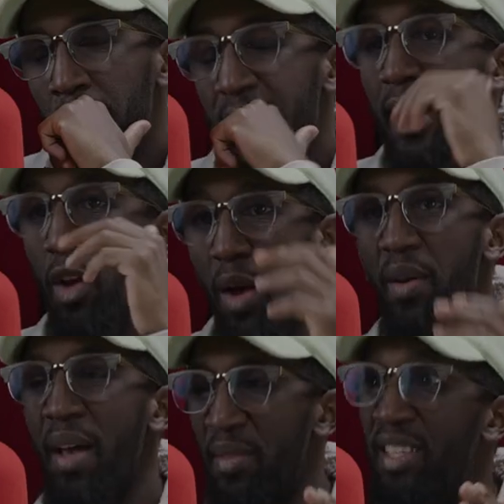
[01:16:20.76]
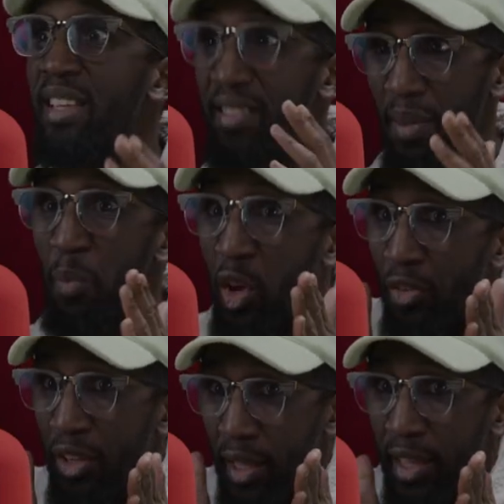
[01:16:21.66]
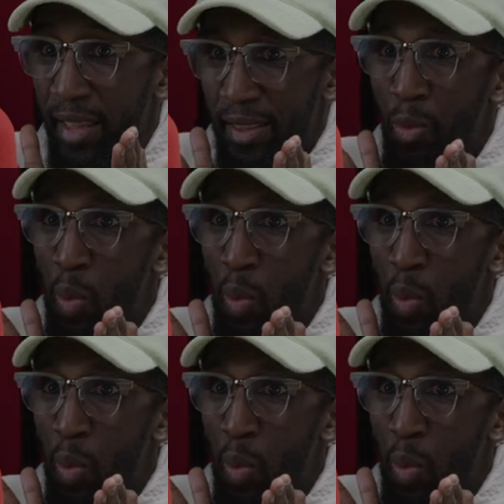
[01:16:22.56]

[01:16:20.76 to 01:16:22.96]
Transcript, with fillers: Is it uh, see because of the the,